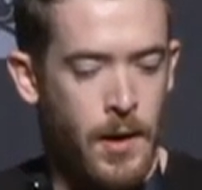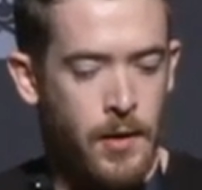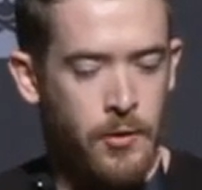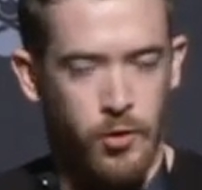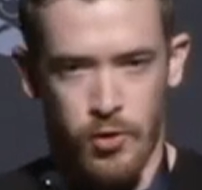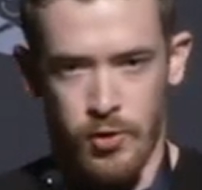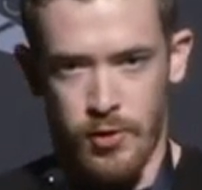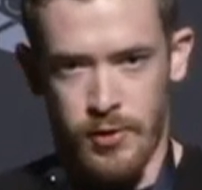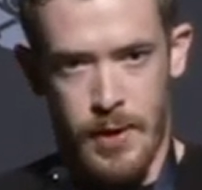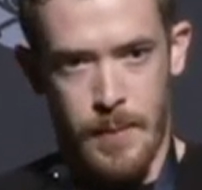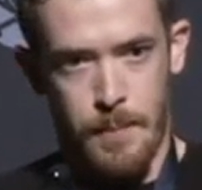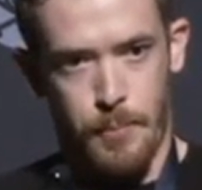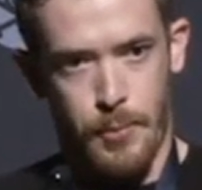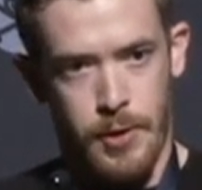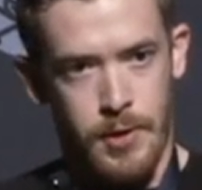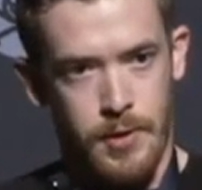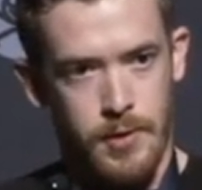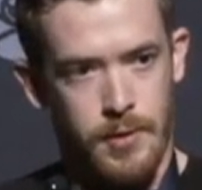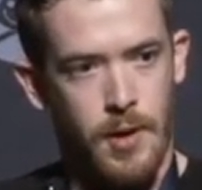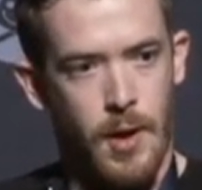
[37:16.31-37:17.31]
There's a
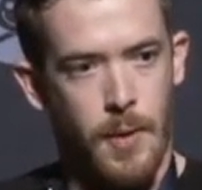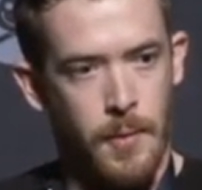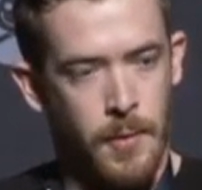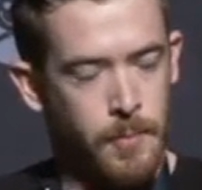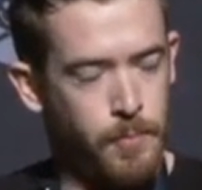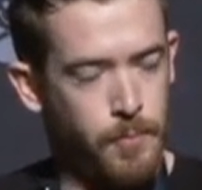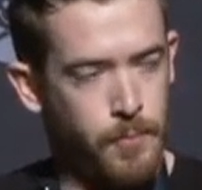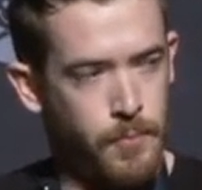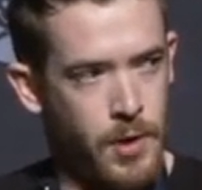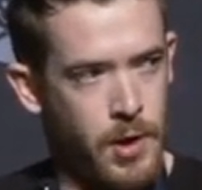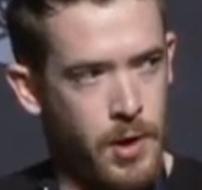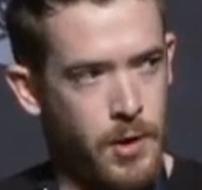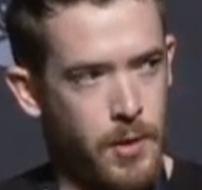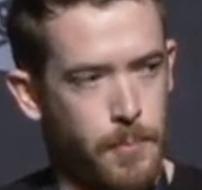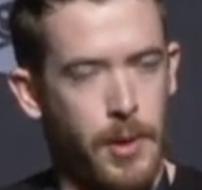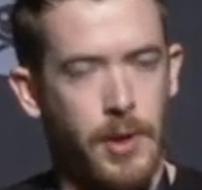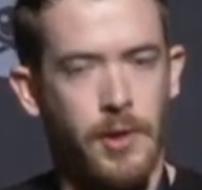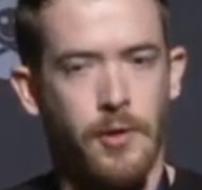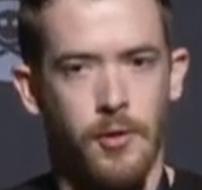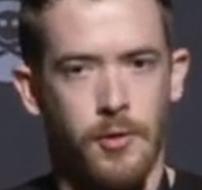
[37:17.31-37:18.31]
template, a
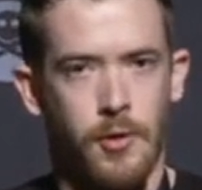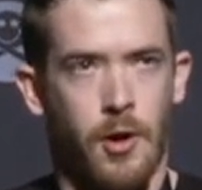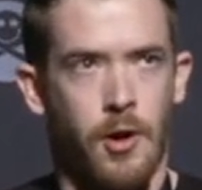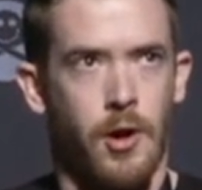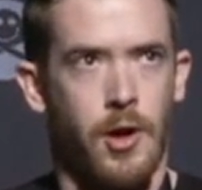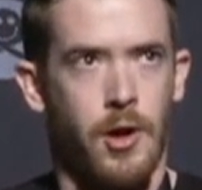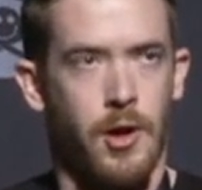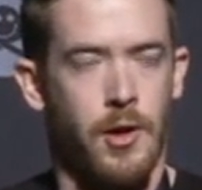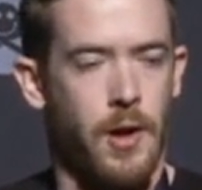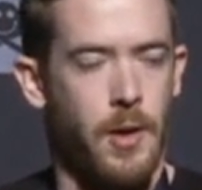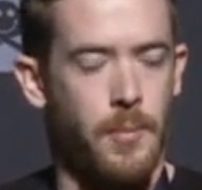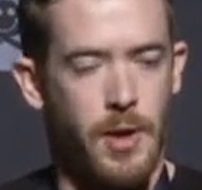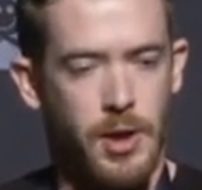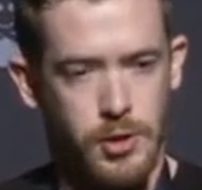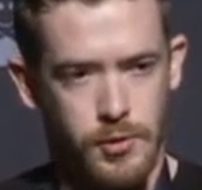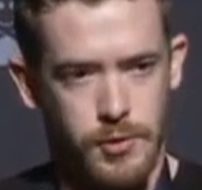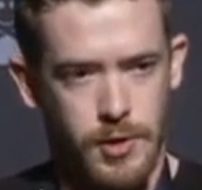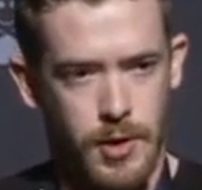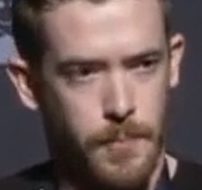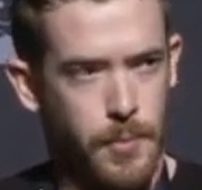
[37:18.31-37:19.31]
payload or a
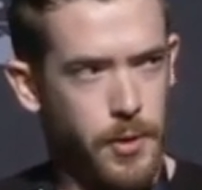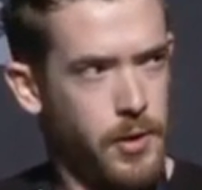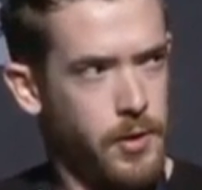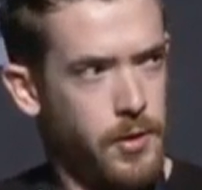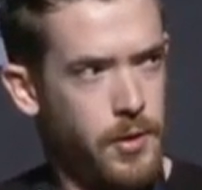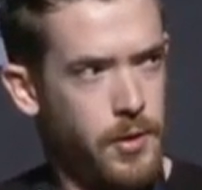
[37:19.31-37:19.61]
module template